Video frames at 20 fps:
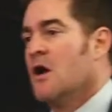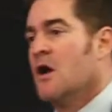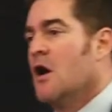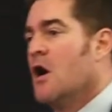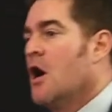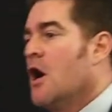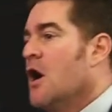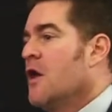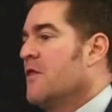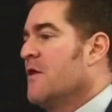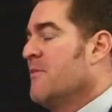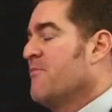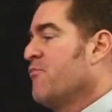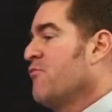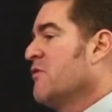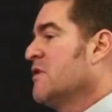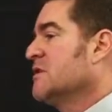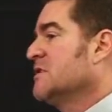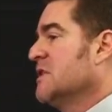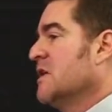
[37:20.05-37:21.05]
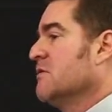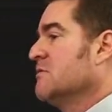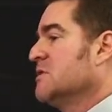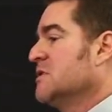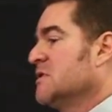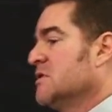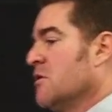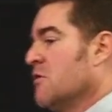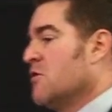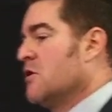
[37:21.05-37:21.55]
uh, that brings out
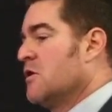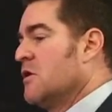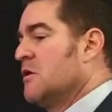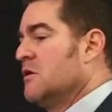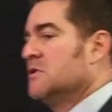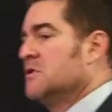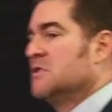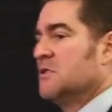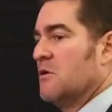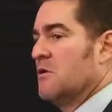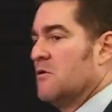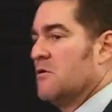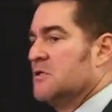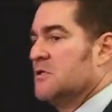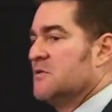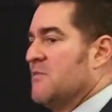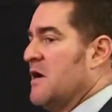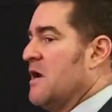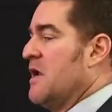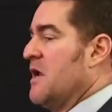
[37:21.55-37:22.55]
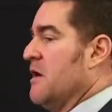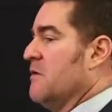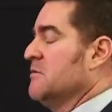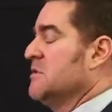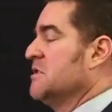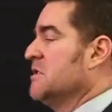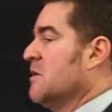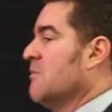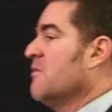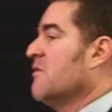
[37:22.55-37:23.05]
certain concerns about how
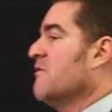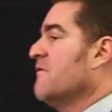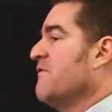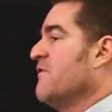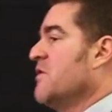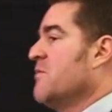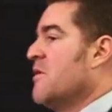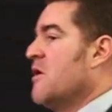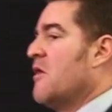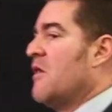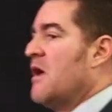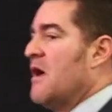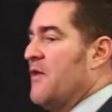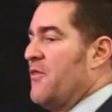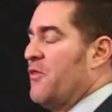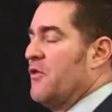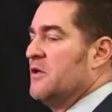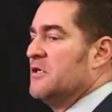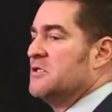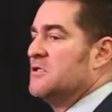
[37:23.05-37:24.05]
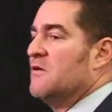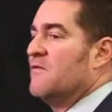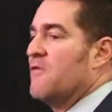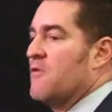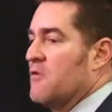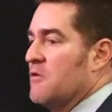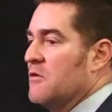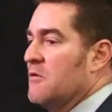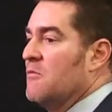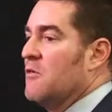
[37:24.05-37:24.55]
some of the female athletes who've
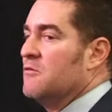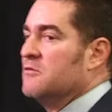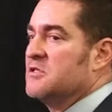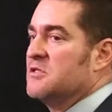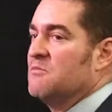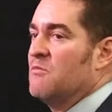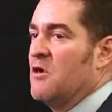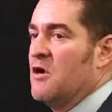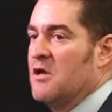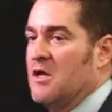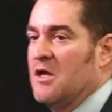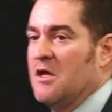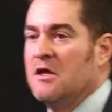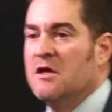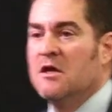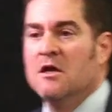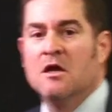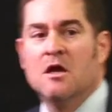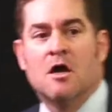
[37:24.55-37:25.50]
earned the most money